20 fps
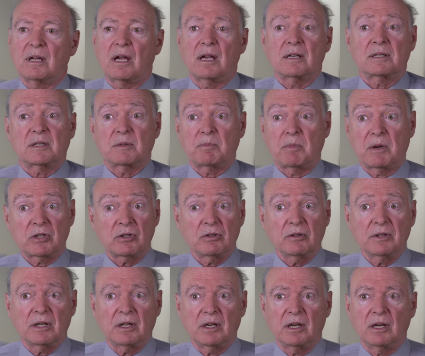has
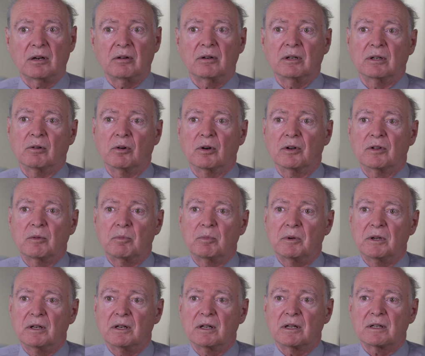specialty care in
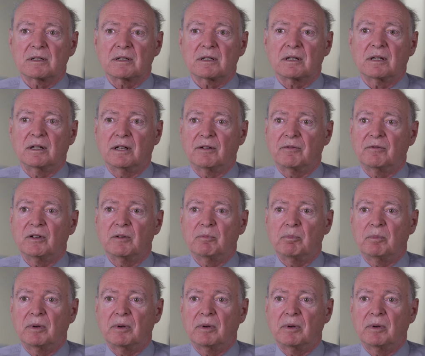orthopedics, cleft lip